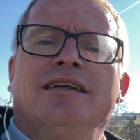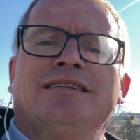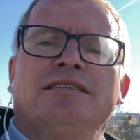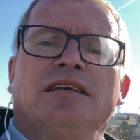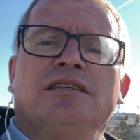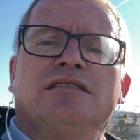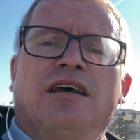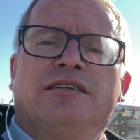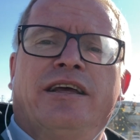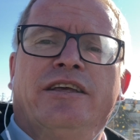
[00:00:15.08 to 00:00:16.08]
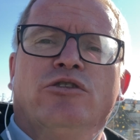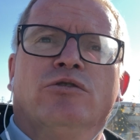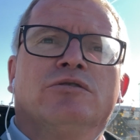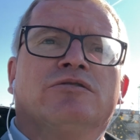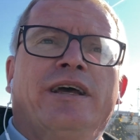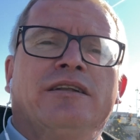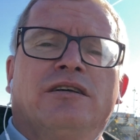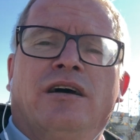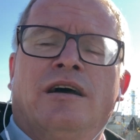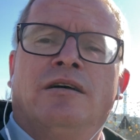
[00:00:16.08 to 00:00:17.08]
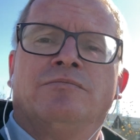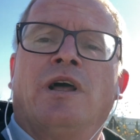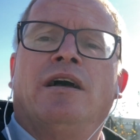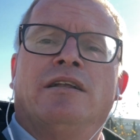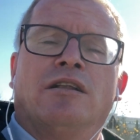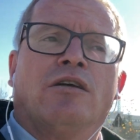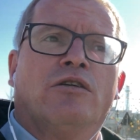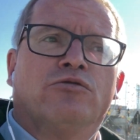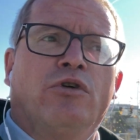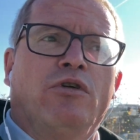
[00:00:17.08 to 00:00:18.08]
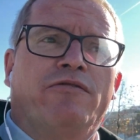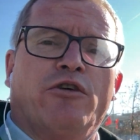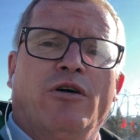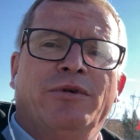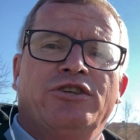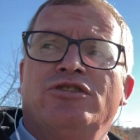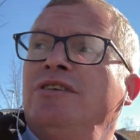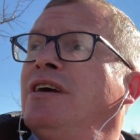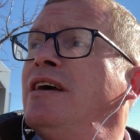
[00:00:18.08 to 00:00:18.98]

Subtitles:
This is the EU Trade and Rule of Law Mission.